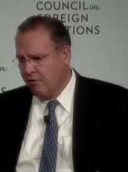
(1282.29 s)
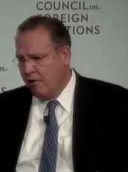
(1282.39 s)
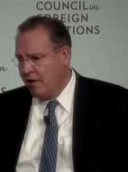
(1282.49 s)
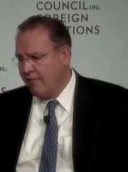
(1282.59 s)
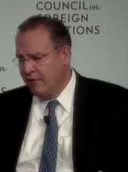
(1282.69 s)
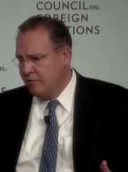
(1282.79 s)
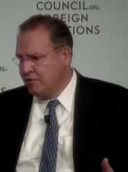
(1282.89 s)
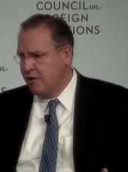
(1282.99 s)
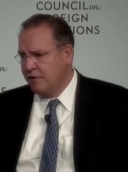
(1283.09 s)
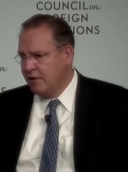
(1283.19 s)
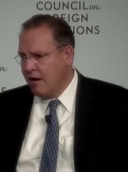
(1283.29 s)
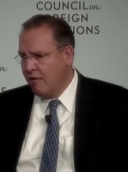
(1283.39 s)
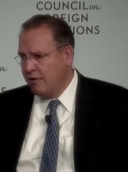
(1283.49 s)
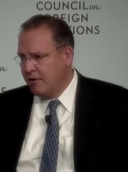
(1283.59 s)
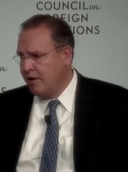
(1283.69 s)
All I have to do is cut the R
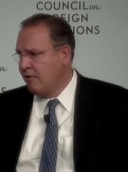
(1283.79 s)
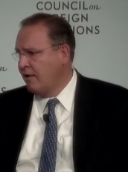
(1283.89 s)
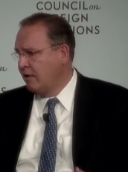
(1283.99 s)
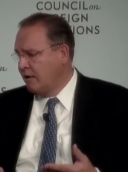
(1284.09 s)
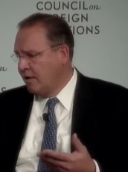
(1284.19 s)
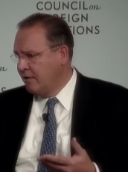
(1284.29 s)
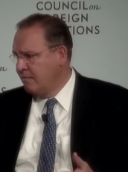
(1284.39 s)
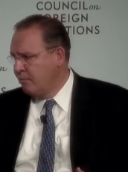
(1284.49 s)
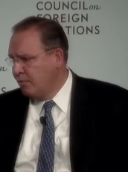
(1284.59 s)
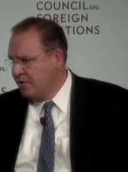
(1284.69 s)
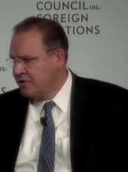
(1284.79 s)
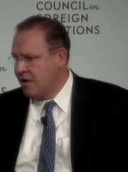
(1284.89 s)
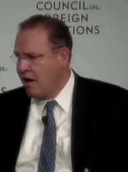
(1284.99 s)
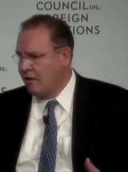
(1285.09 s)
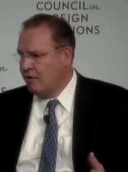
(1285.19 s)
and D, or I could cut the employee
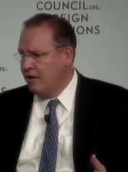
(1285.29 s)
scholar.